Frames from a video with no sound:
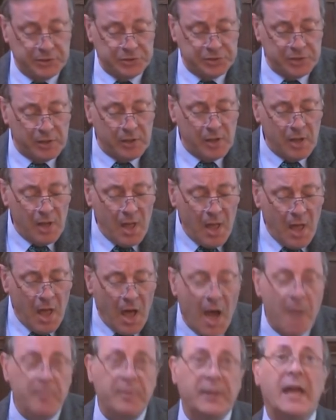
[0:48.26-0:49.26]
lecture,
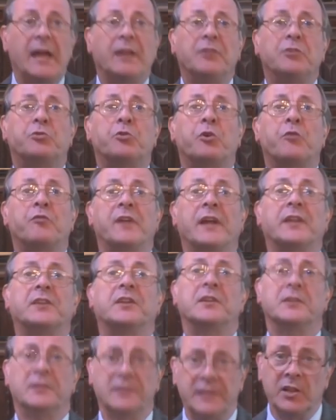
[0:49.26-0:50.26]
I began to
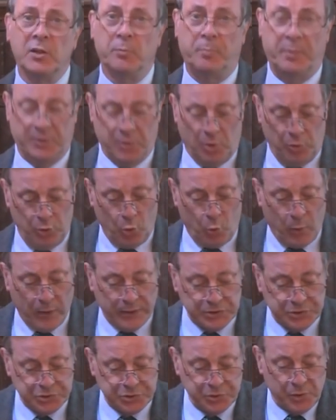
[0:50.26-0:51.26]
reflect a little bit on the
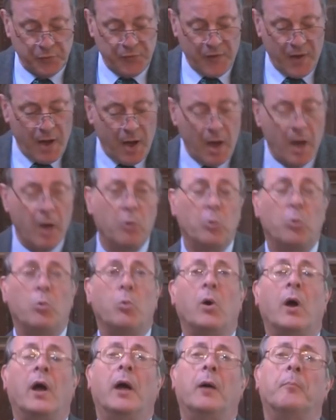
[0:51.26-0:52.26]
question of
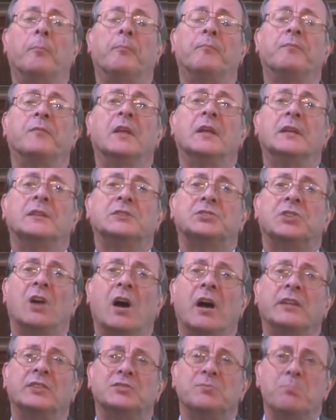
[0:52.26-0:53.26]
how um,
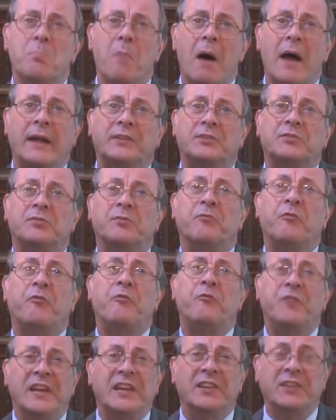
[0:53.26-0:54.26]
science might
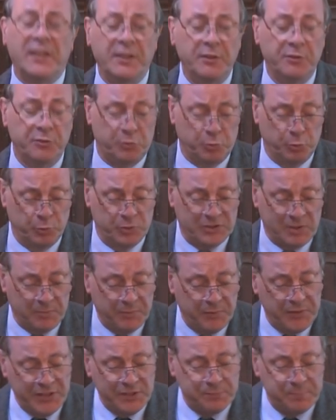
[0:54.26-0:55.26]
feed into
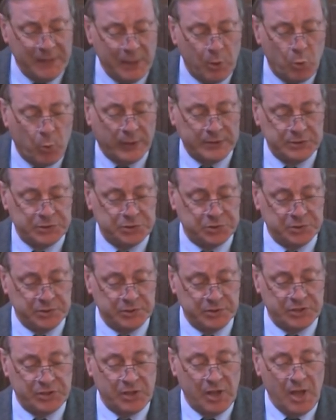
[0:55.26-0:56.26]
some of these big
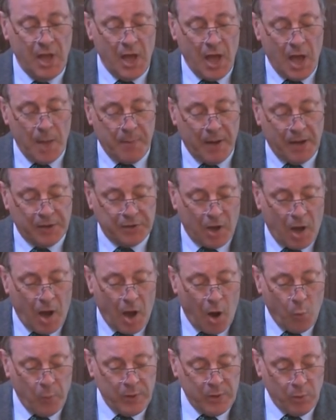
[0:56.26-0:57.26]
questions about
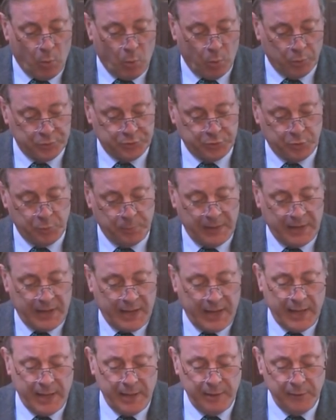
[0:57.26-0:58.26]
how we ought to
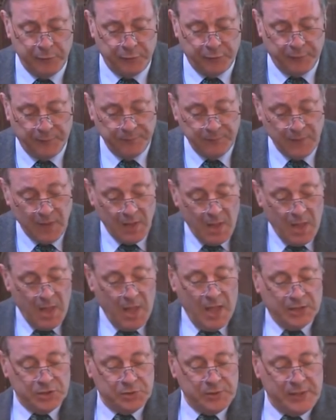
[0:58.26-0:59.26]
behave.
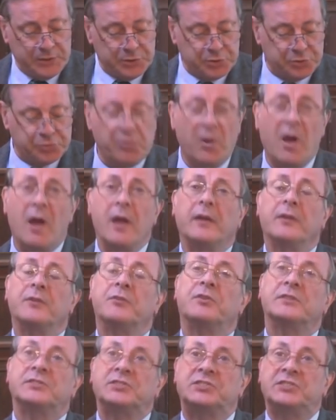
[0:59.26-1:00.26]
So let's try
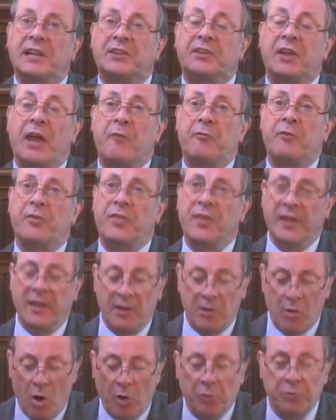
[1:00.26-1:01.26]
and set everything
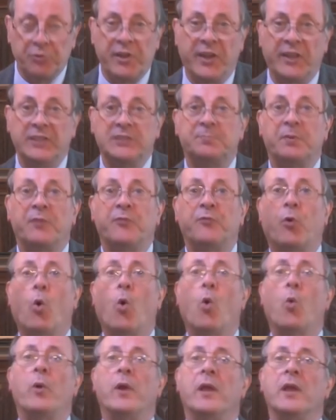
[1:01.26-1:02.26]
in context
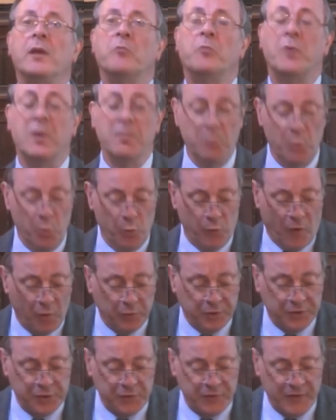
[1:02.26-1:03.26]
before we, we move
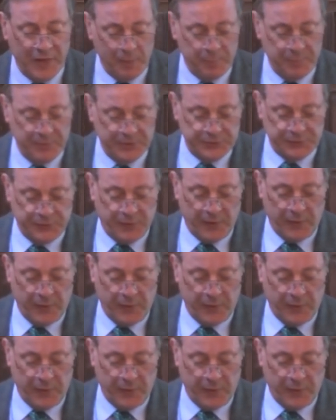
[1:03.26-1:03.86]
on and develop this